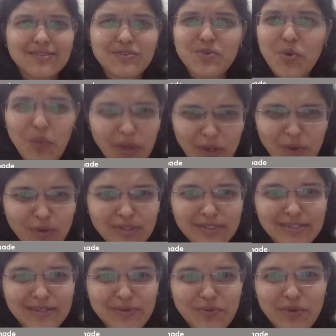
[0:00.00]
No one
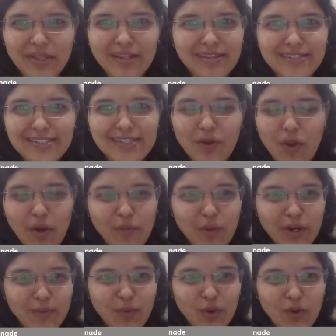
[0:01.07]
knows whether this is the rock
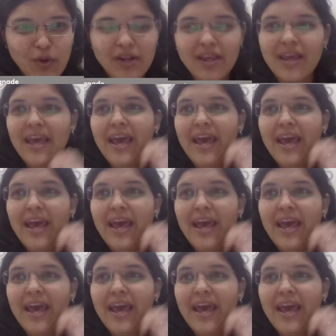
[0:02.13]
bottom or not.